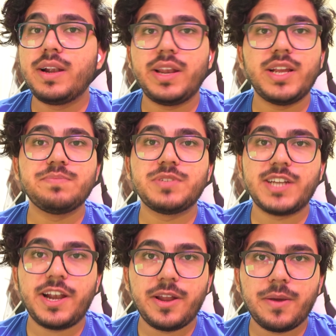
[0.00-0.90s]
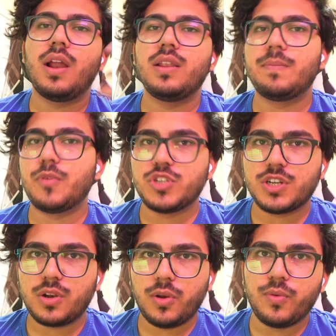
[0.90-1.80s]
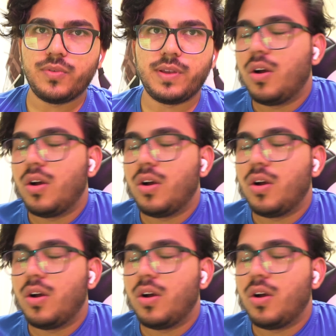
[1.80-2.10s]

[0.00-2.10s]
team stand-up, and the project closing.